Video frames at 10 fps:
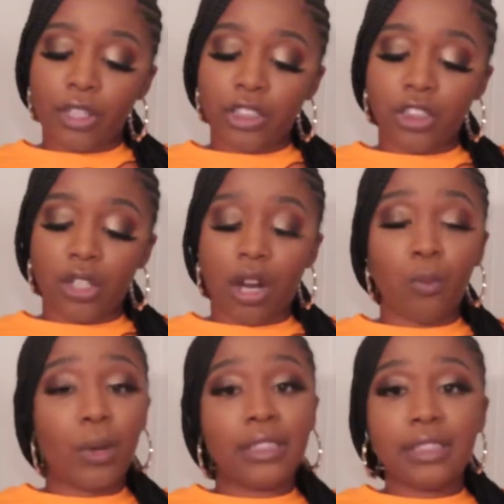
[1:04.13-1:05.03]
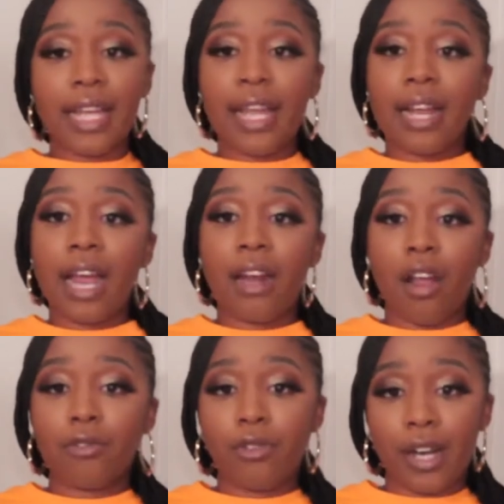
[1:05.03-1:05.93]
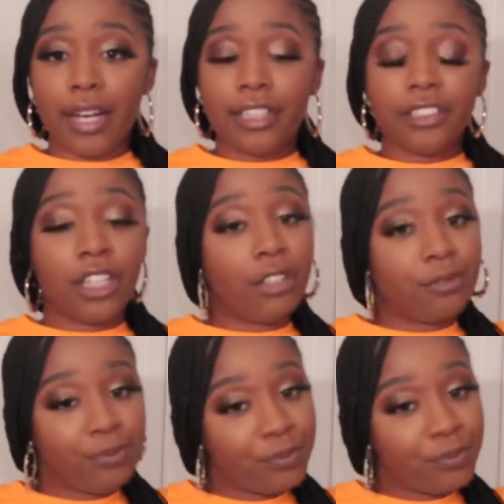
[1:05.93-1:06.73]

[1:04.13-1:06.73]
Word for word: the shirt on Wednesday, I got it on Friday, so.